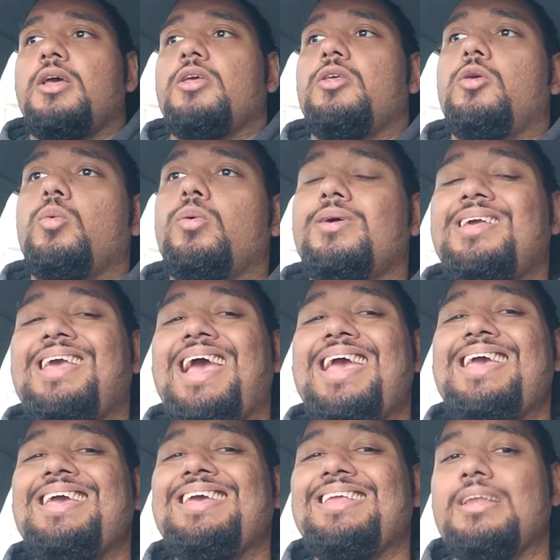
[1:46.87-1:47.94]
you will
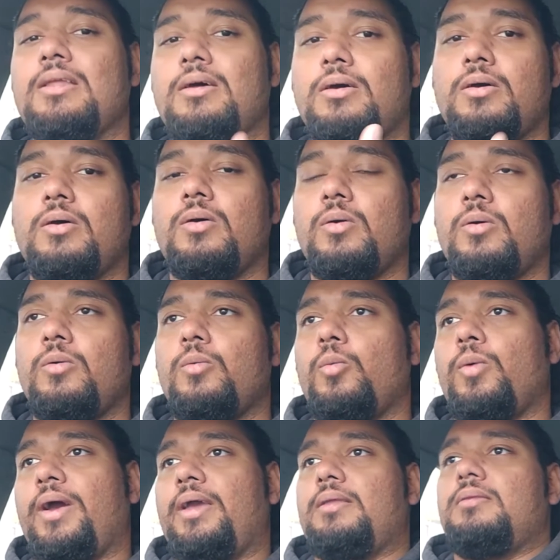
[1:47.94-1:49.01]
gain
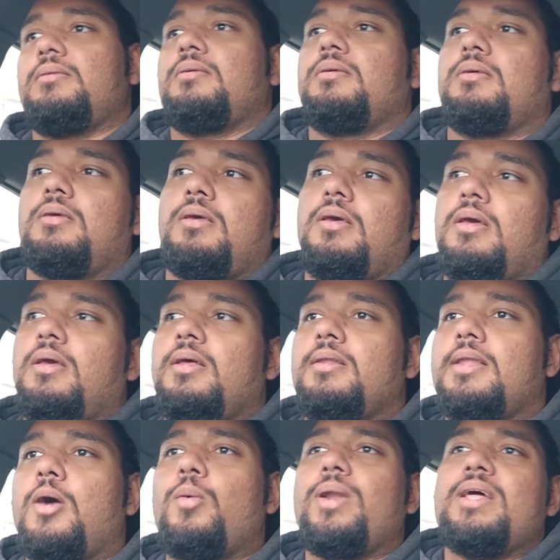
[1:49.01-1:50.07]
weight.
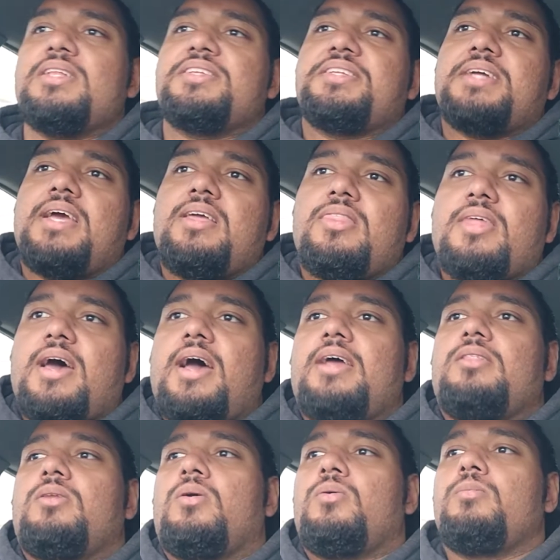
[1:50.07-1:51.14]
Now, when I say that, I
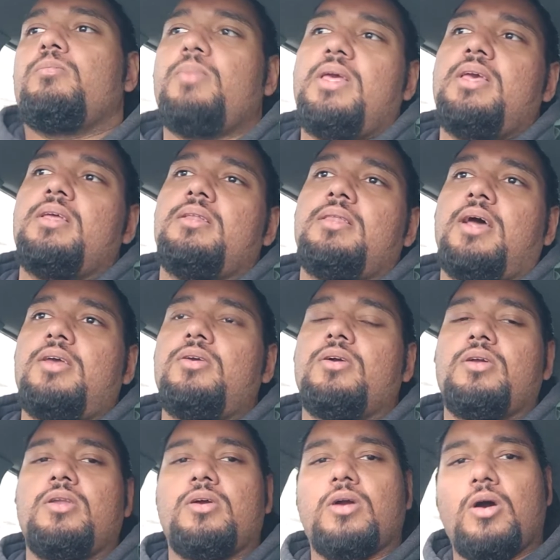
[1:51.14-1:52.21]
don't mean that you're
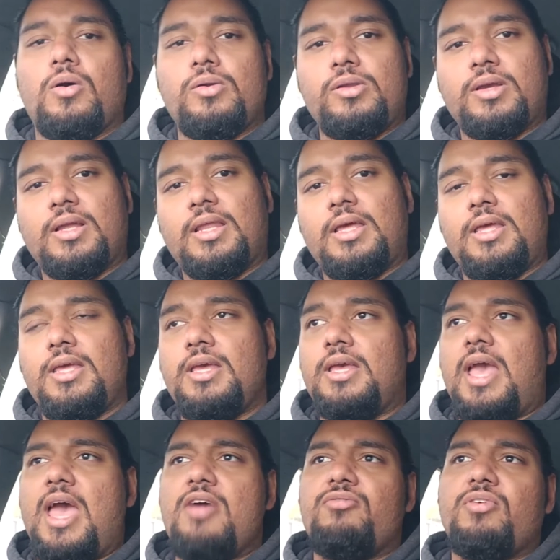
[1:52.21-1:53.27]
going to go and you're going to eat
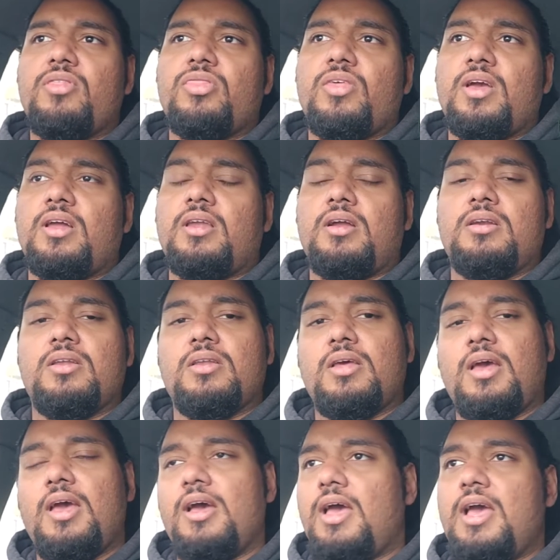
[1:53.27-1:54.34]
everything
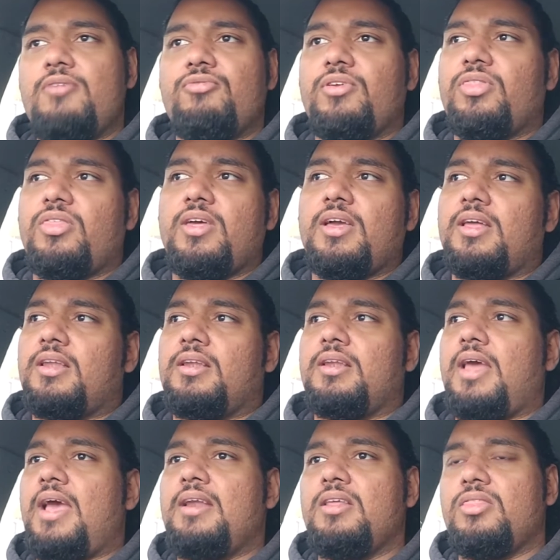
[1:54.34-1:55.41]
and
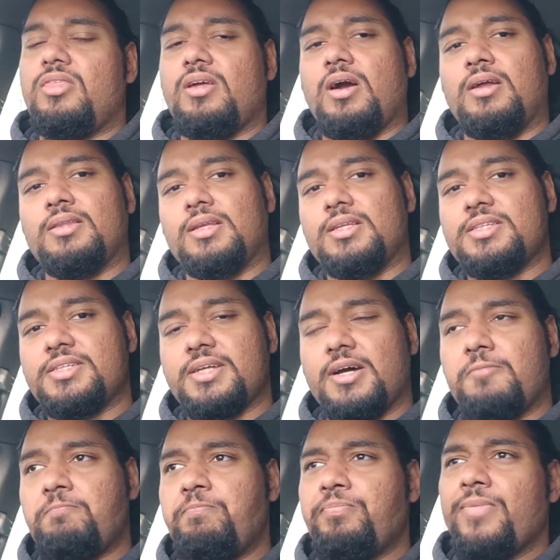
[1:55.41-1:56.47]
anything under the
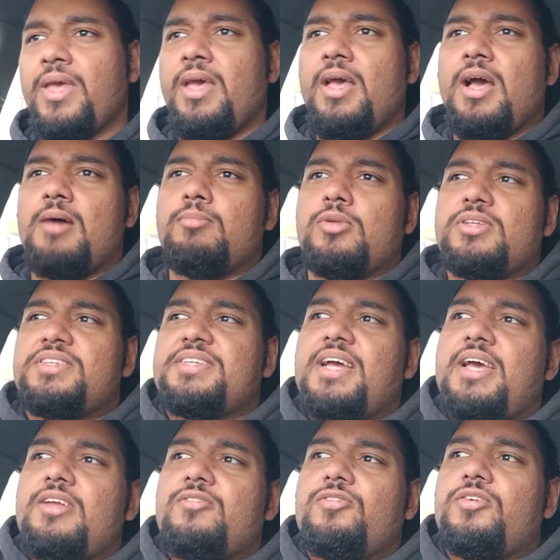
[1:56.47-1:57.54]
sun. I'm not
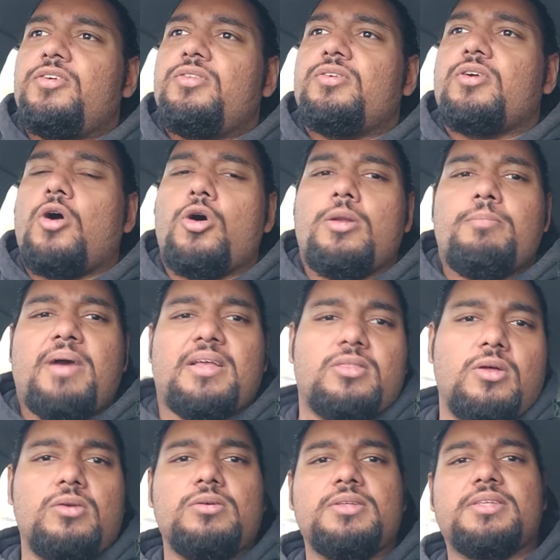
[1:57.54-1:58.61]
saying for you to go on a
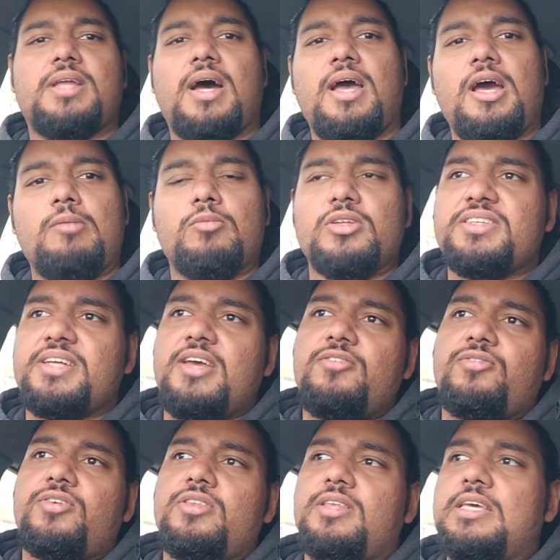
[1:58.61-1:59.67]
McDonald's diet. I'm not saying
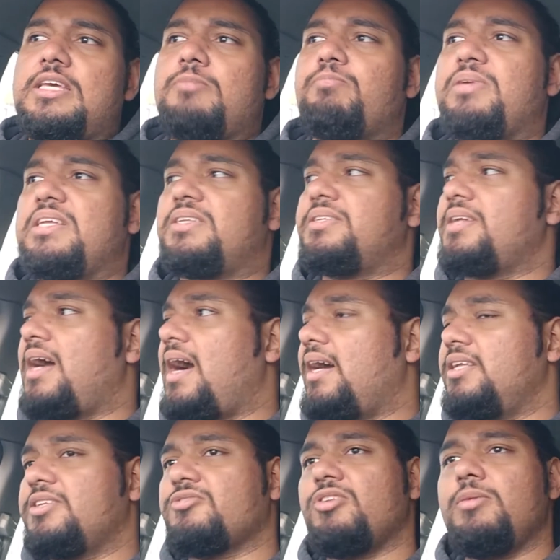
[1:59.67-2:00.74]
for you to eat pizza,
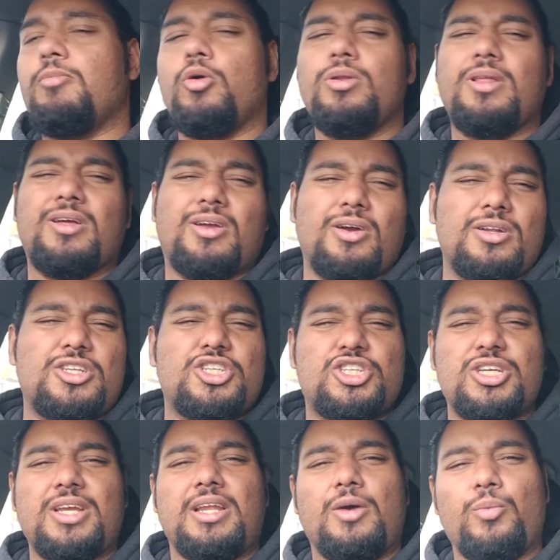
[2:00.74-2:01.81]
ice cream, all the good
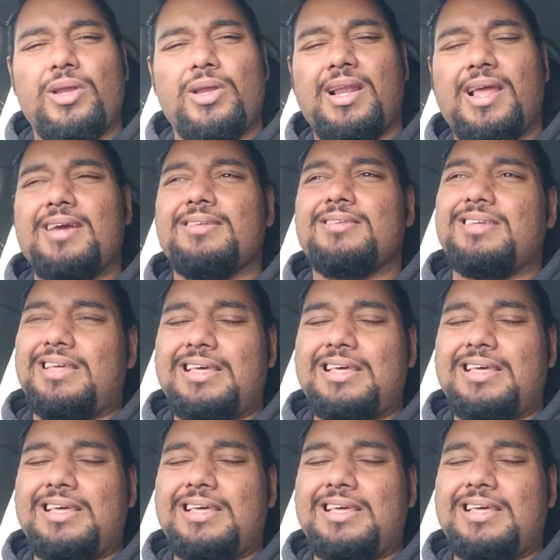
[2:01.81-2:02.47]
shit that we like to